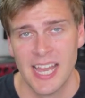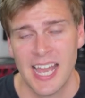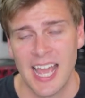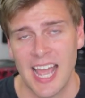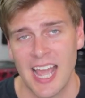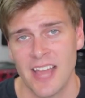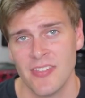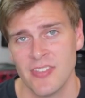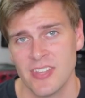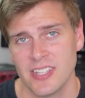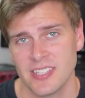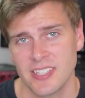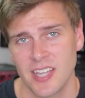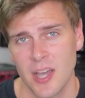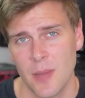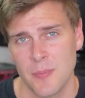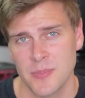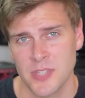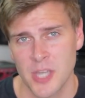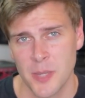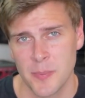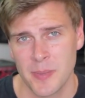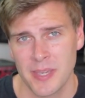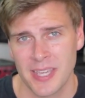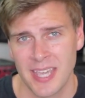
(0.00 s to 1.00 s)
And this comes
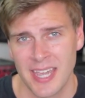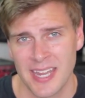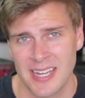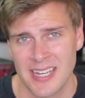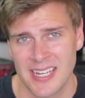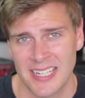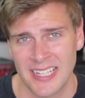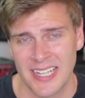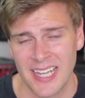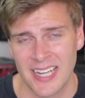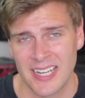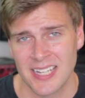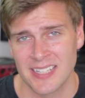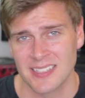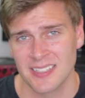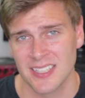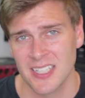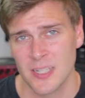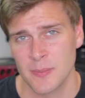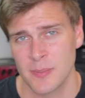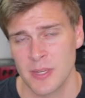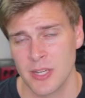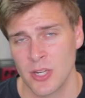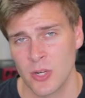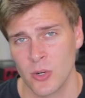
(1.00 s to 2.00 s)
up again and again. It's going
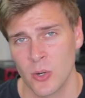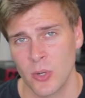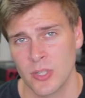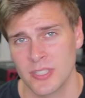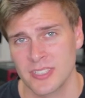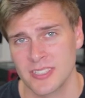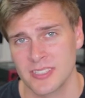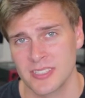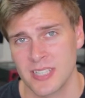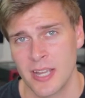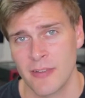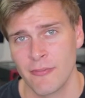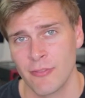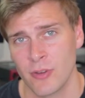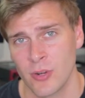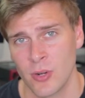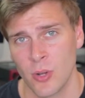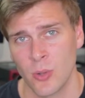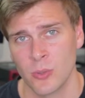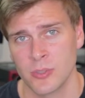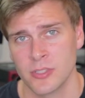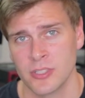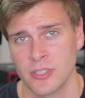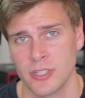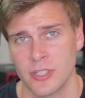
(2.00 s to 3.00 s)
to be across several
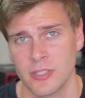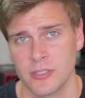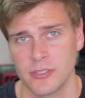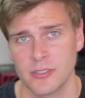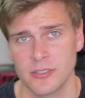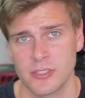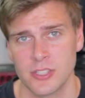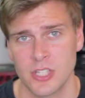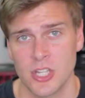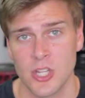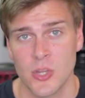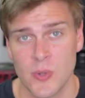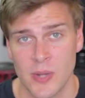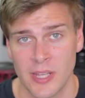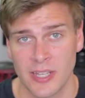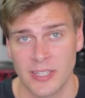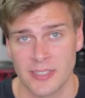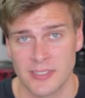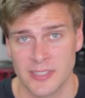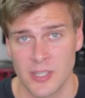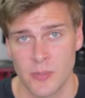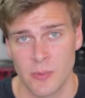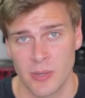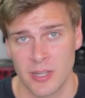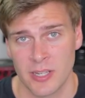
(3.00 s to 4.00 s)
alternate tunings
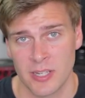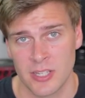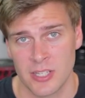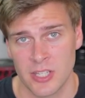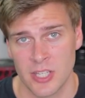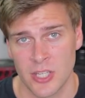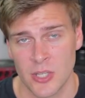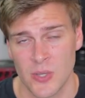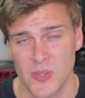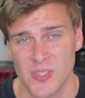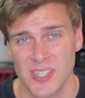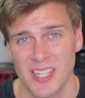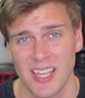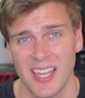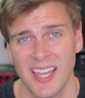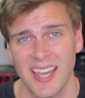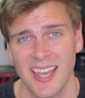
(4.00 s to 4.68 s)
that we're going to use.